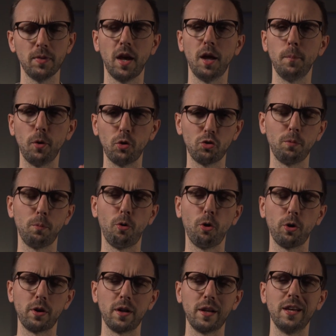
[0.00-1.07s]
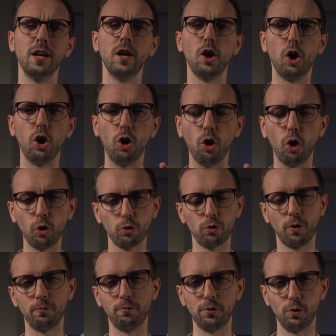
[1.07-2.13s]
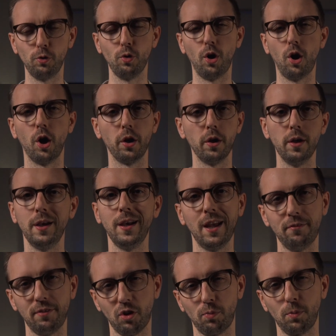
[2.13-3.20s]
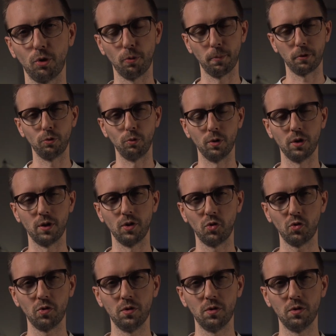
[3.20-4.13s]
and most importantly, a long-term view on investment opportunities.